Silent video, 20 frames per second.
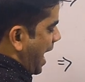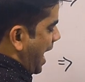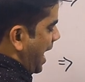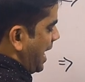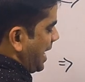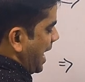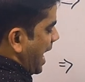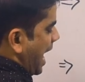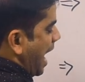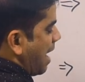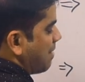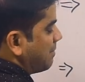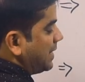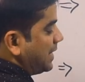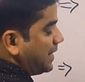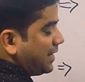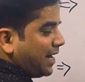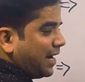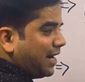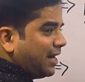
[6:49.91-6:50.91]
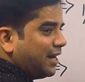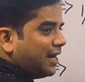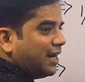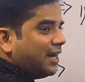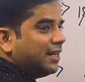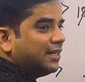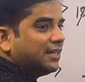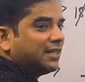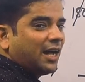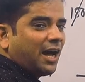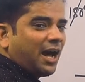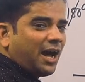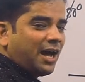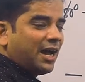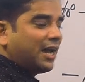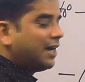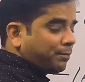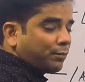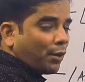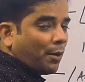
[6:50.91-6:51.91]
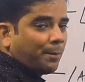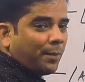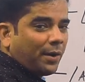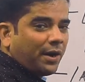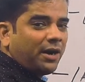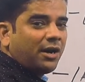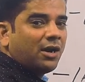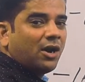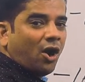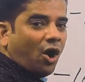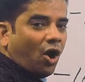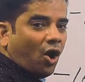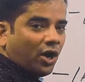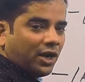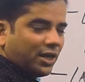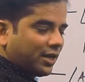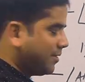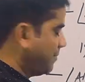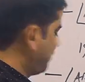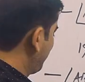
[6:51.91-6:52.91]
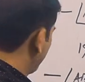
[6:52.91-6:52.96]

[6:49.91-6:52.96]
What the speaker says: and I have written in the proper order.